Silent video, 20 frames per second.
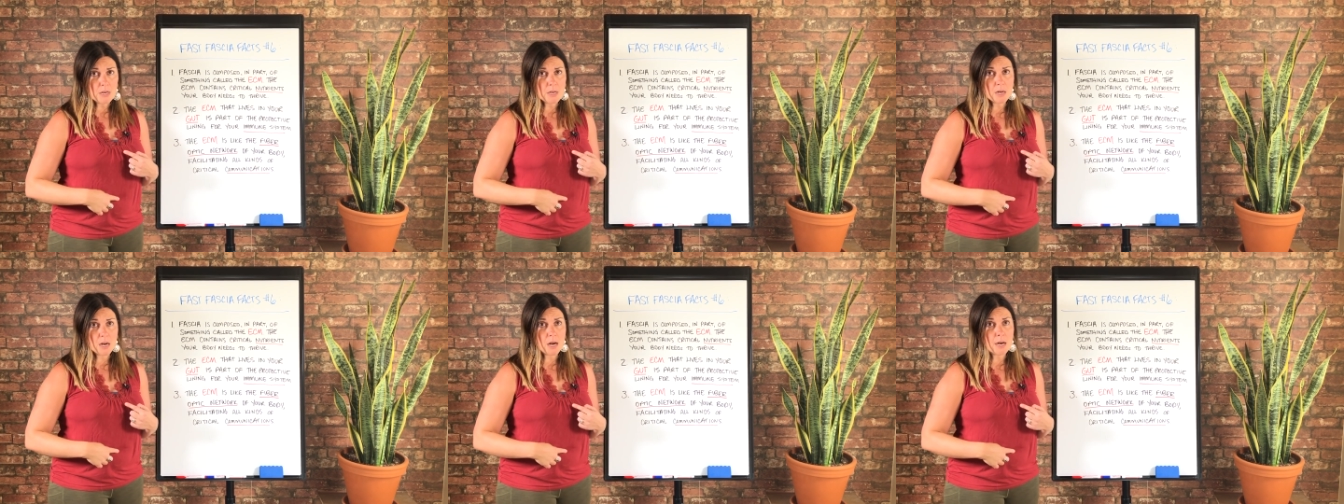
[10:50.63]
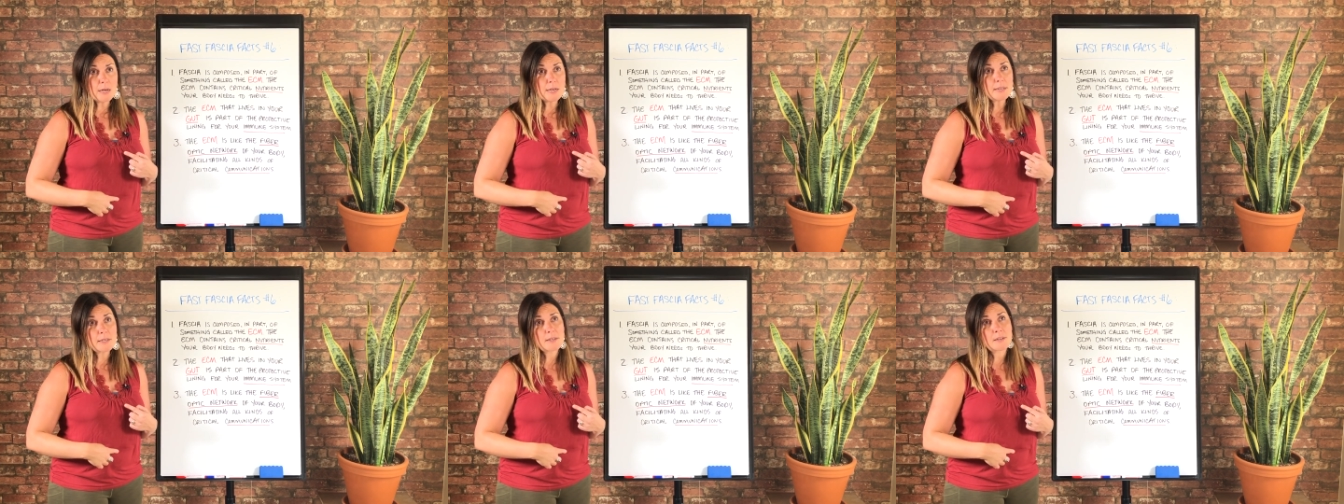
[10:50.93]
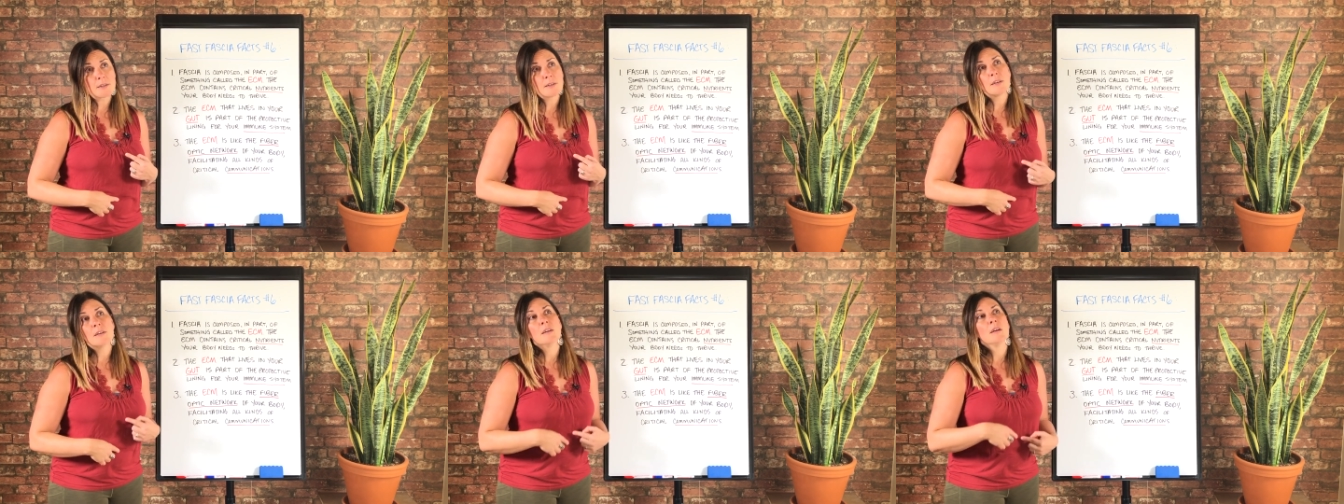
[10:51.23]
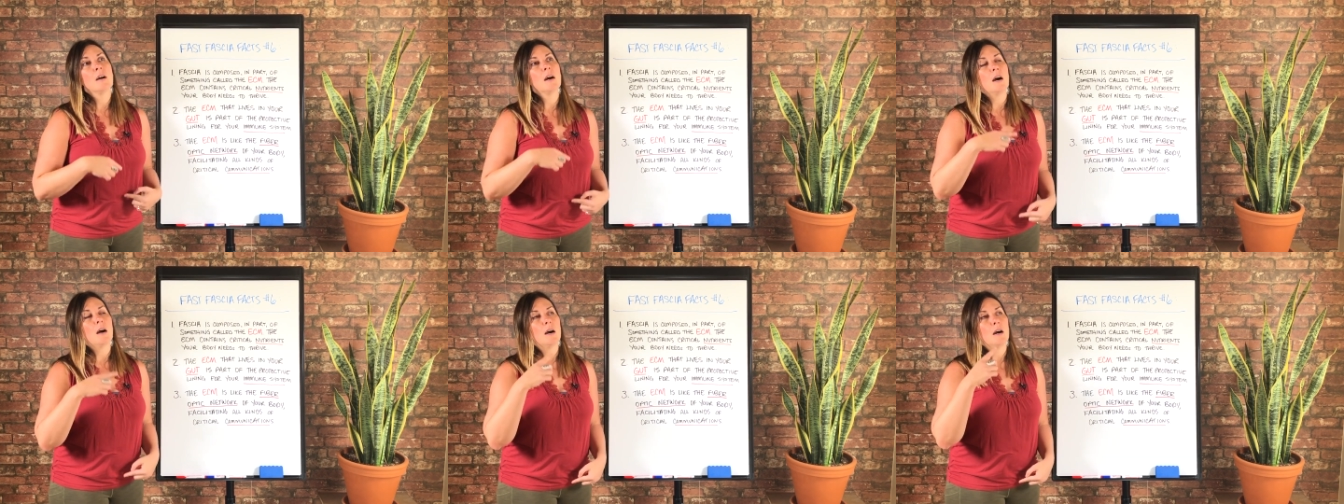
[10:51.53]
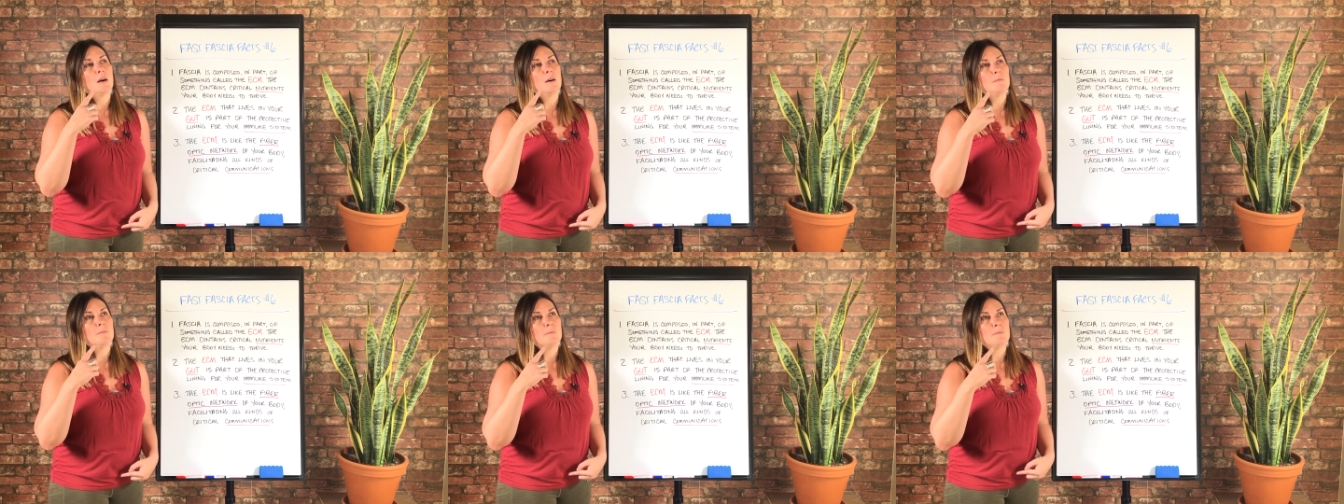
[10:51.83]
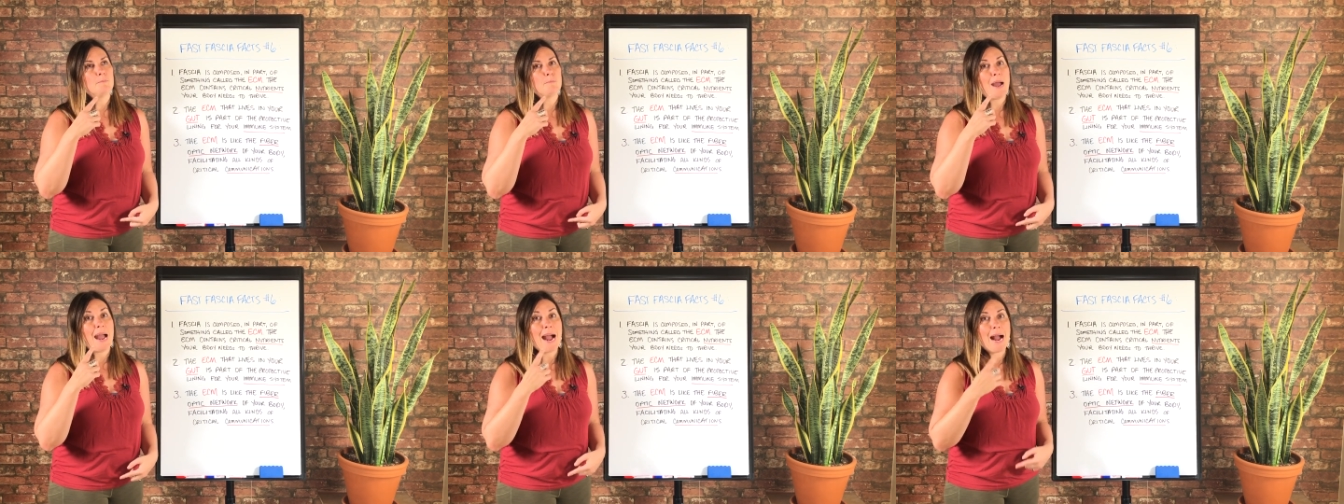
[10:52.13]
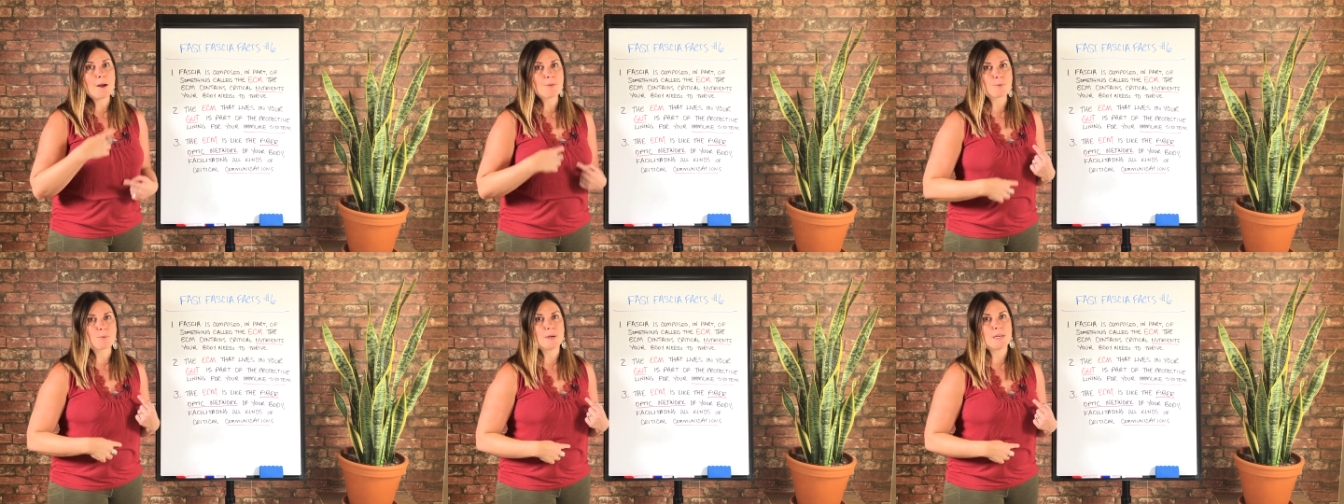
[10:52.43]
gut um,
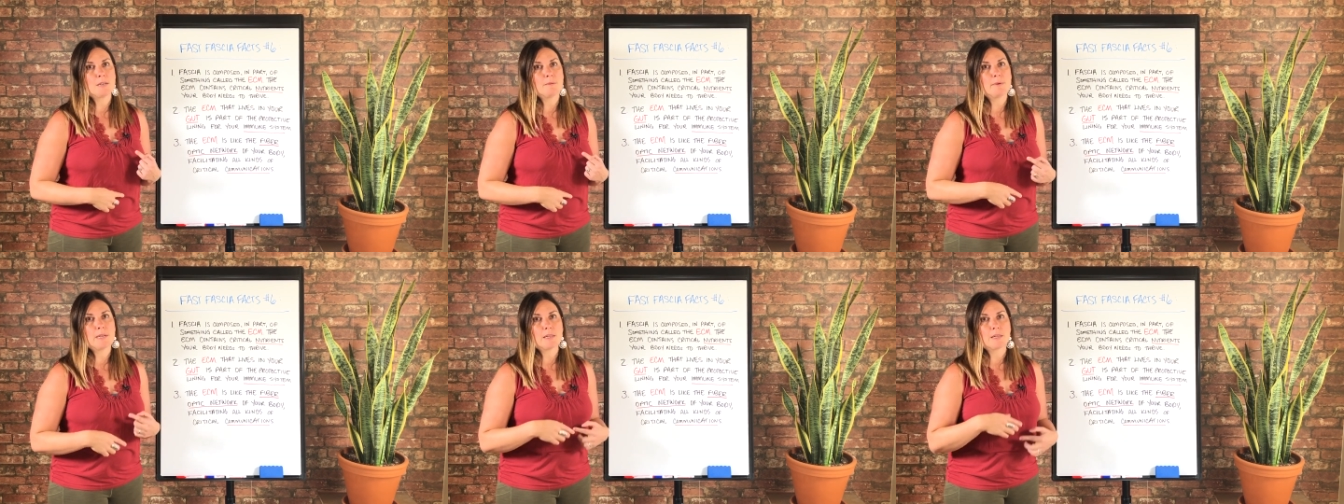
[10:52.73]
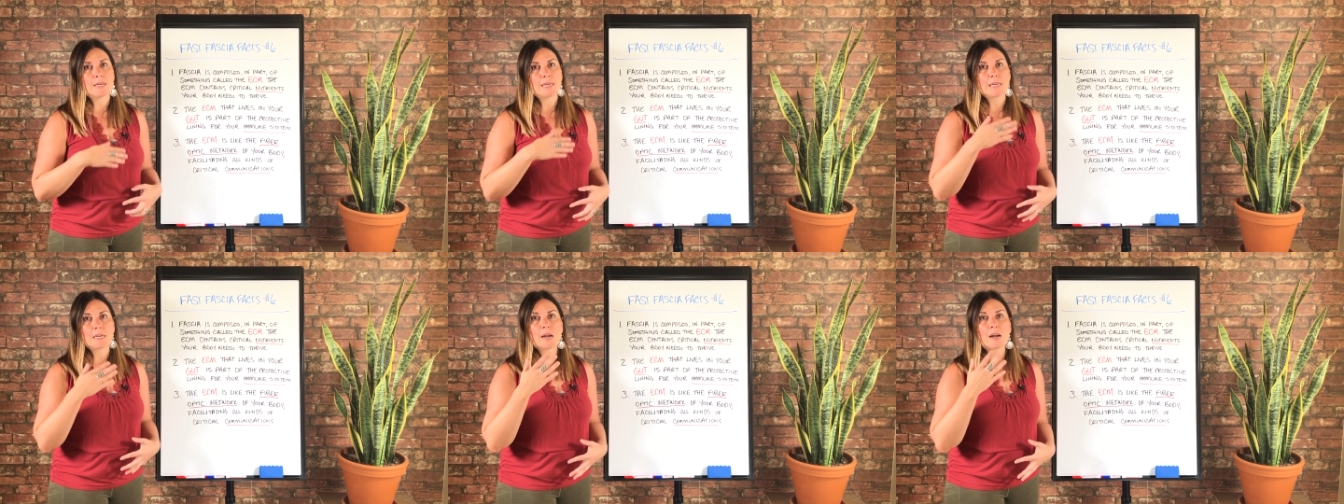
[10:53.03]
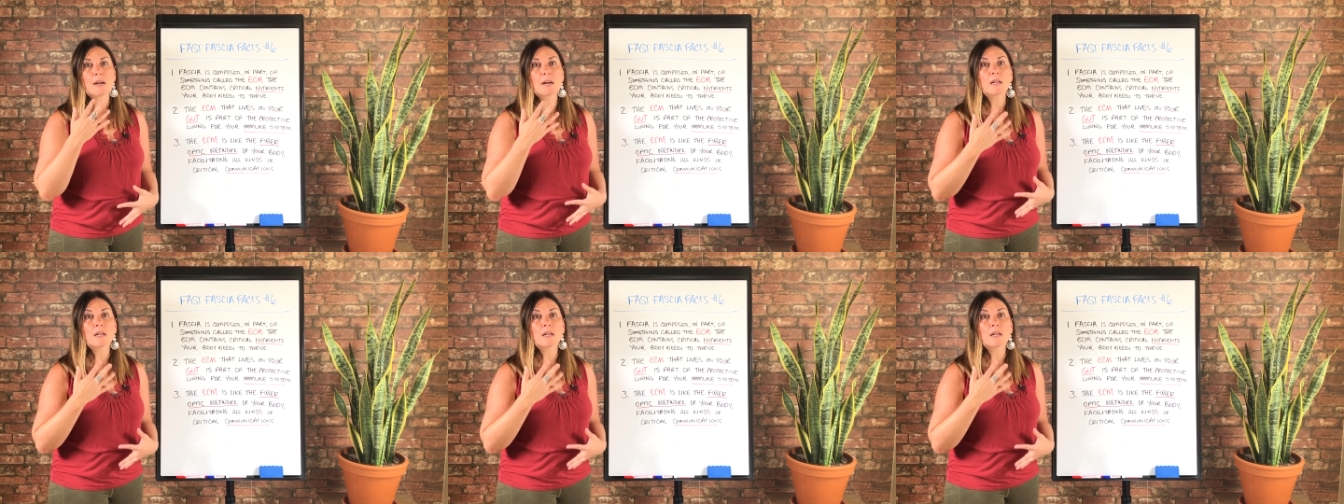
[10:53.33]
pathway to be like